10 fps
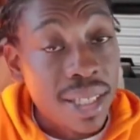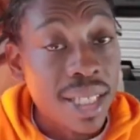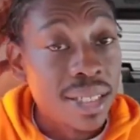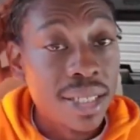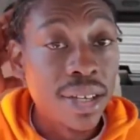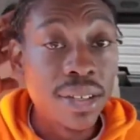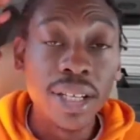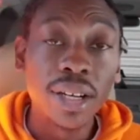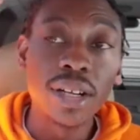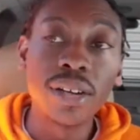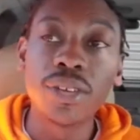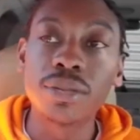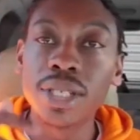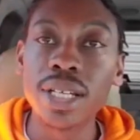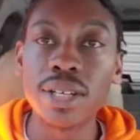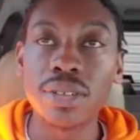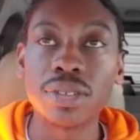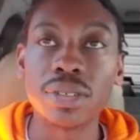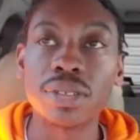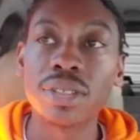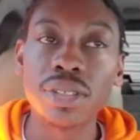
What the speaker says: necessarily aren't of themselves.